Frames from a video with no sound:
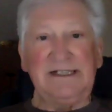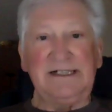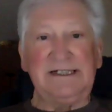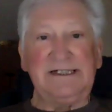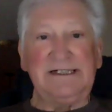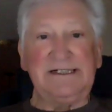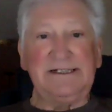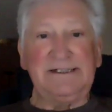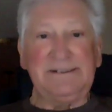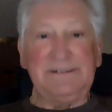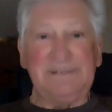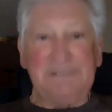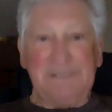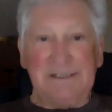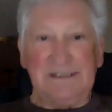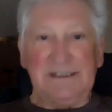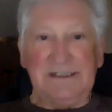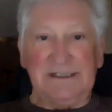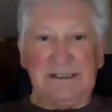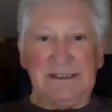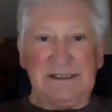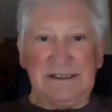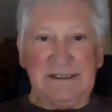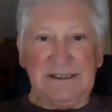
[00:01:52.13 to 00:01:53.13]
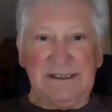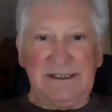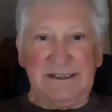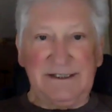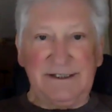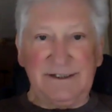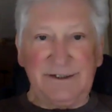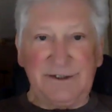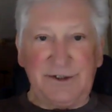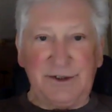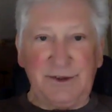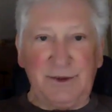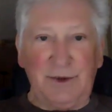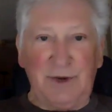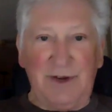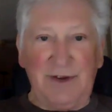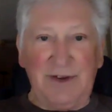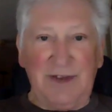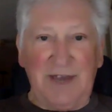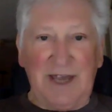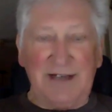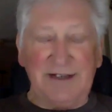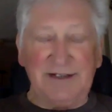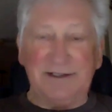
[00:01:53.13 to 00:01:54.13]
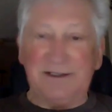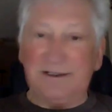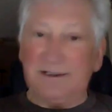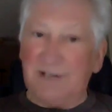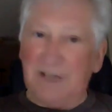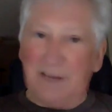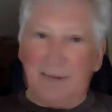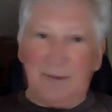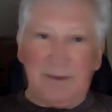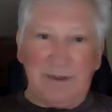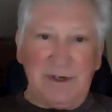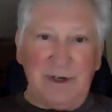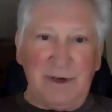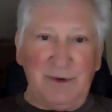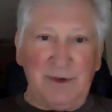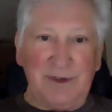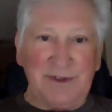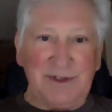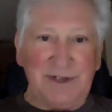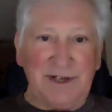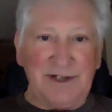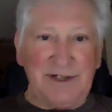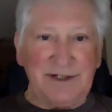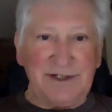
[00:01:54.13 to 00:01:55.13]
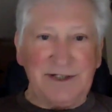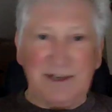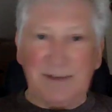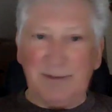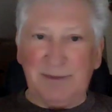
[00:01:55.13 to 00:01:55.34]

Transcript: Uh, chew on that and let me know what that is.